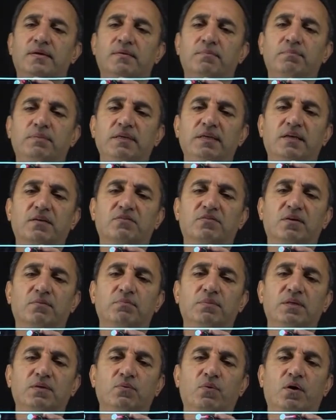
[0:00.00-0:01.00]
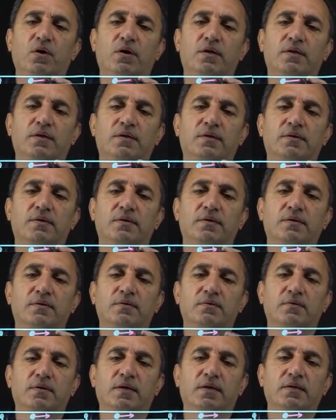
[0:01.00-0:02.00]
BX and BY,
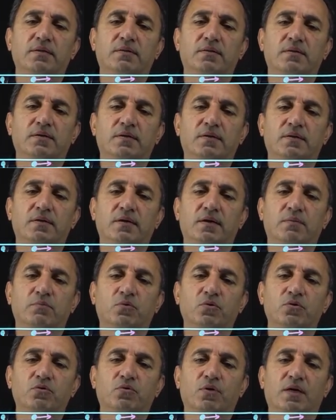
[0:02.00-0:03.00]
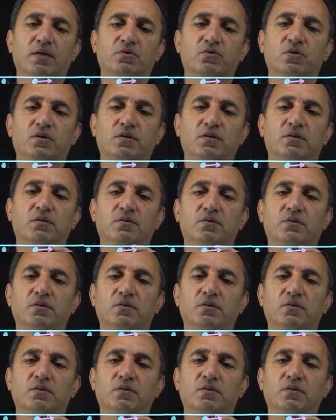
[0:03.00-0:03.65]
right? I'm going to actually